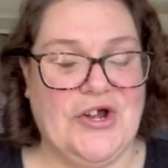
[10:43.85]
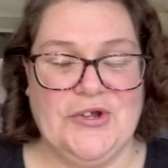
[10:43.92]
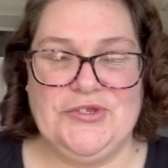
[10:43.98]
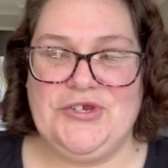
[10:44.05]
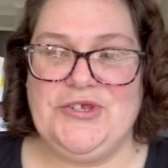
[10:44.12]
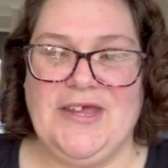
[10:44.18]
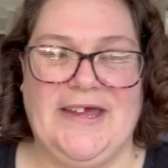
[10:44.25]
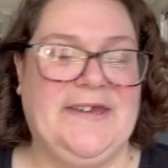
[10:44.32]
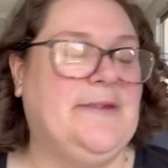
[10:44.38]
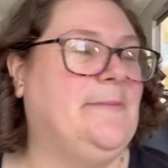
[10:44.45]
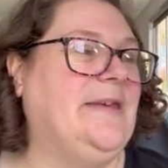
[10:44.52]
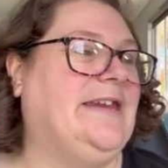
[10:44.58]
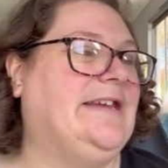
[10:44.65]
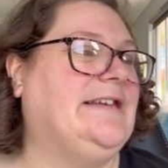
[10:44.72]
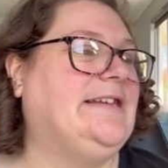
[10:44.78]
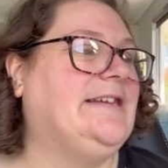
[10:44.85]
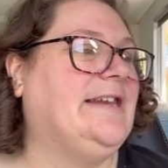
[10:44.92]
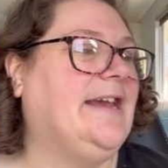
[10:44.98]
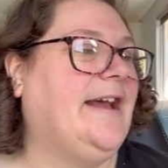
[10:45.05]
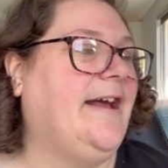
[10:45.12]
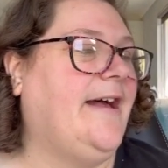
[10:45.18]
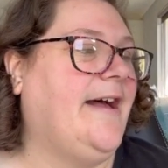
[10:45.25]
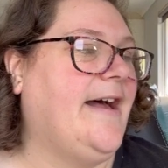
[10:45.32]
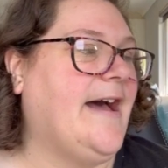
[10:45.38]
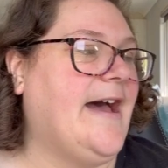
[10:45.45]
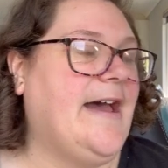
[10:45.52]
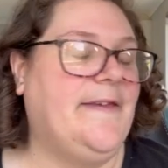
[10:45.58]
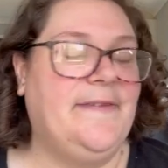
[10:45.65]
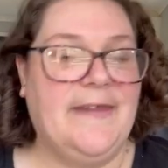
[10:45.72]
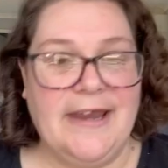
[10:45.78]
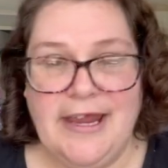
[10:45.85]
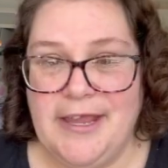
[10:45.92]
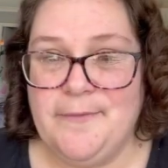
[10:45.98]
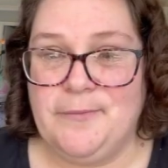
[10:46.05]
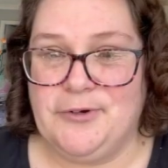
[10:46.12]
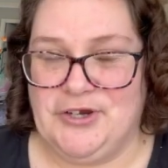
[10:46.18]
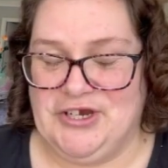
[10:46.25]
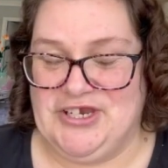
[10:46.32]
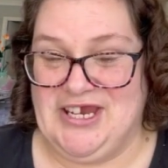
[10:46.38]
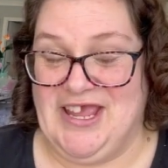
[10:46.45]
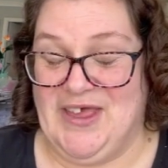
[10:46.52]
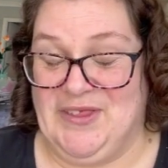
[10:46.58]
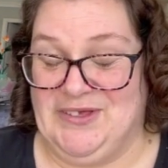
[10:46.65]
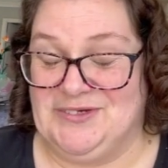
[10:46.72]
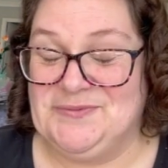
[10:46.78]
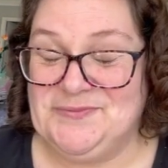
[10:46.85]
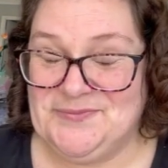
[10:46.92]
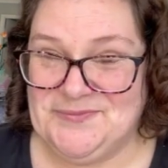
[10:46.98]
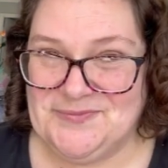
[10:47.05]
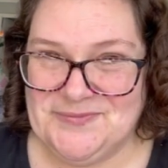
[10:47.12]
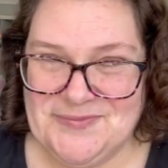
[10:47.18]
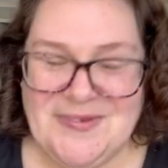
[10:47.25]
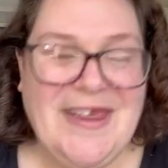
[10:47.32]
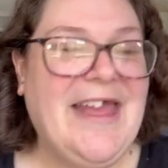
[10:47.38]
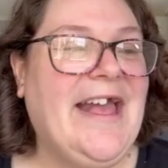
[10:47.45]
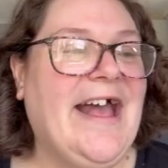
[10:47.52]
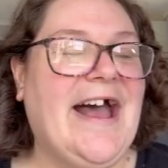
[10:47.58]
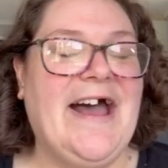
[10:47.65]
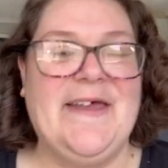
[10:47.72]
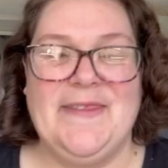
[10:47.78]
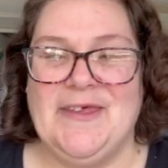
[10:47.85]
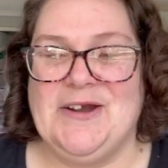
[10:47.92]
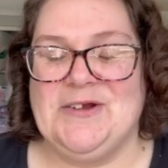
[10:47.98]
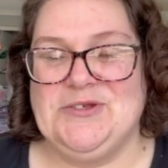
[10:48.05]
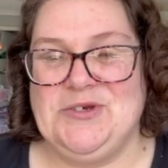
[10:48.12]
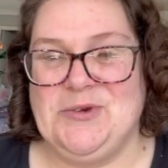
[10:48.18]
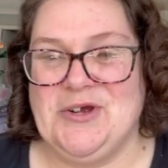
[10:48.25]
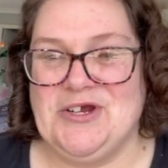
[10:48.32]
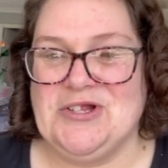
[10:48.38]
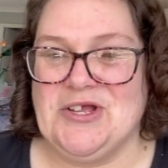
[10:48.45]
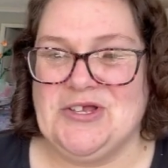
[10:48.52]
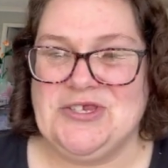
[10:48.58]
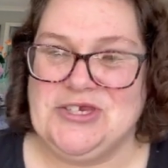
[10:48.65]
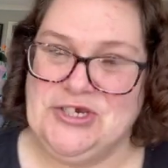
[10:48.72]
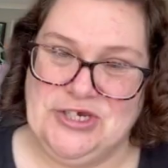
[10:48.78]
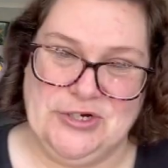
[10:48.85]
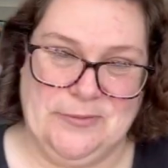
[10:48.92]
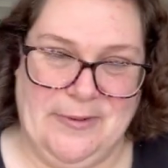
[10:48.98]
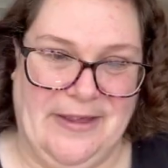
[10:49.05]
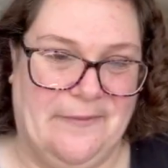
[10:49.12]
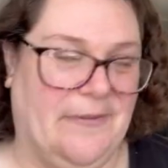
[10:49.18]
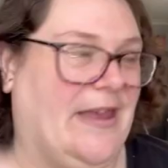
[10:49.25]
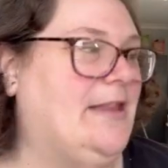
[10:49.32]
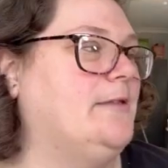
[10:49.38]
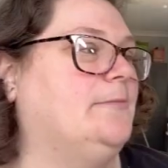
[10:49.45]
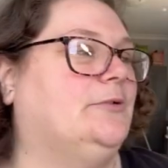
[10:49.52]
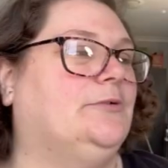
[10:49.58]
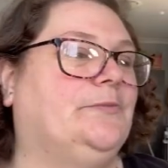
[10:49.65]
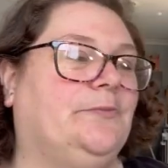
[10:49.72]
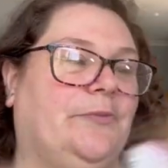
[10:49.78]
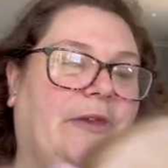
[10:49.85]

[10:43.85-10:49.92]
I'll do that in a minute. And then I can put her together. And then I'll do her gloss and she'll be available.